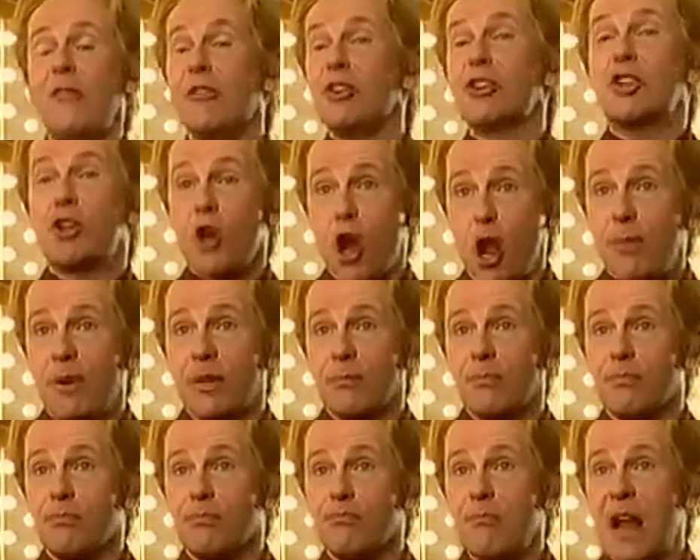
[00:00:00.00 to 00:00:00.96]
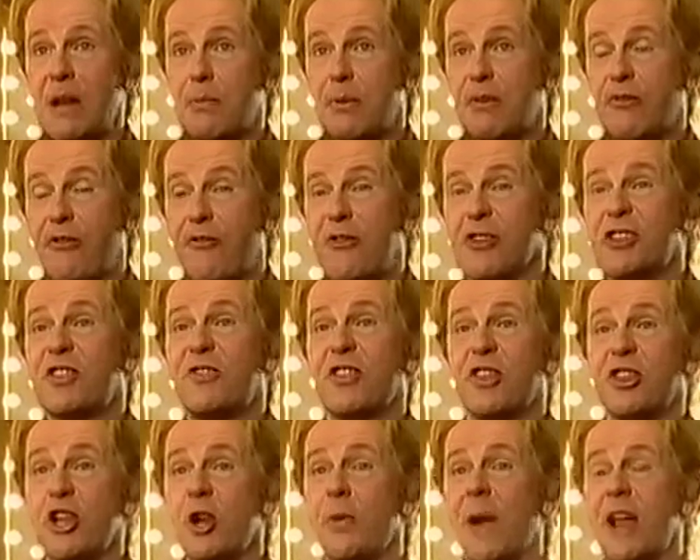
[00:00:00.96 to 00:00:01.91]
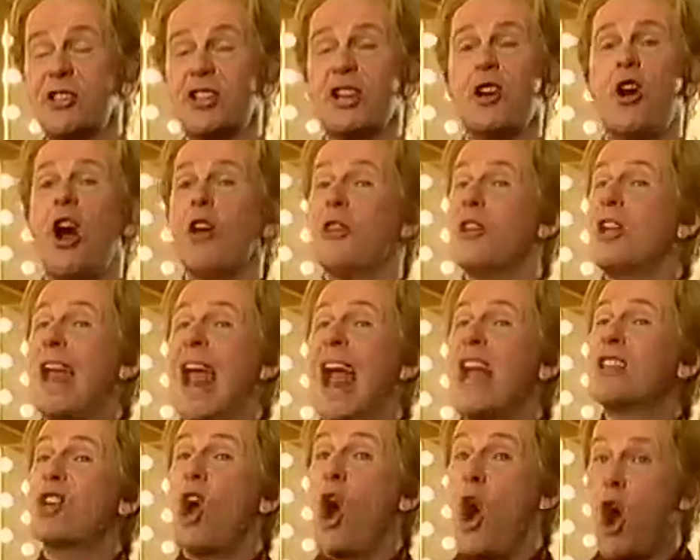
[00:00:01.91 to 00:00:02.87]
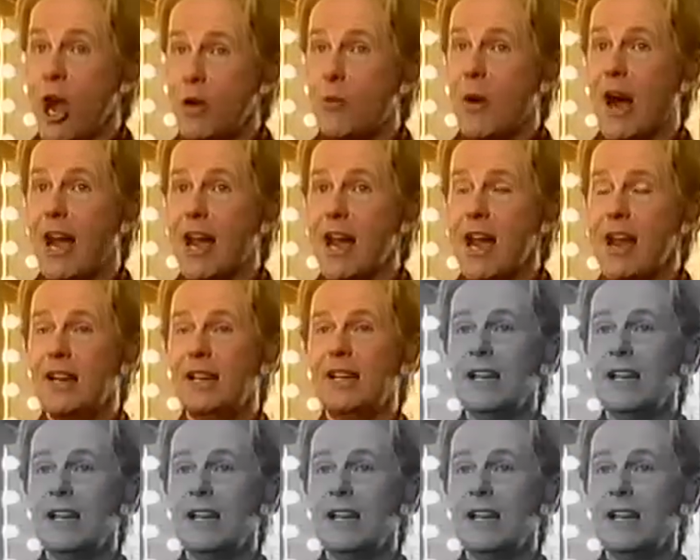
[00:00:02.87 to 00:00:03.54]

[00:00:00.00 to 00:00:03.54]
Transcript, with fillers: even Sherbet made a bit of a fist of it in the US. You know, I think As Highway